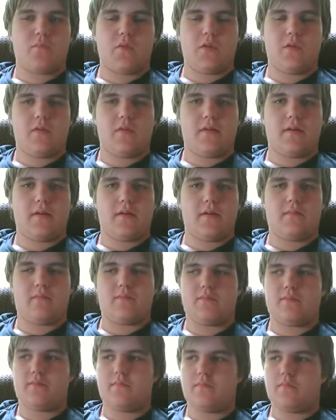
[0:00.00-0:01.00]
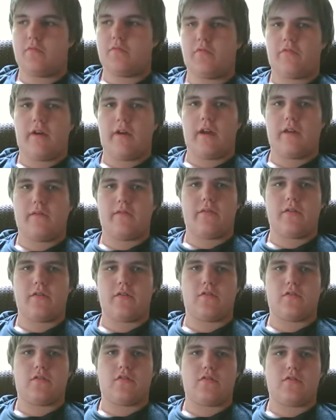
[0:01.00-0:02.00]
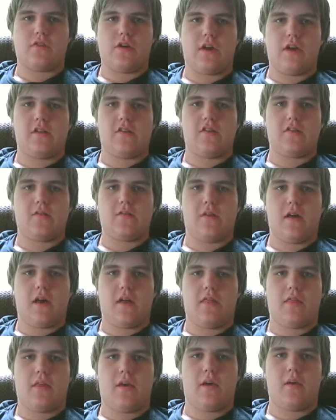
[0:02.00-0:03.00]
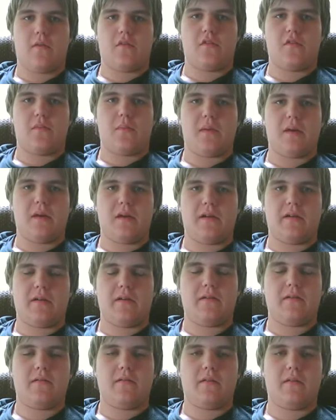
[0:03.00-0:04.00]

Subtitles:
Even Freddy vs. Jason I thought was better.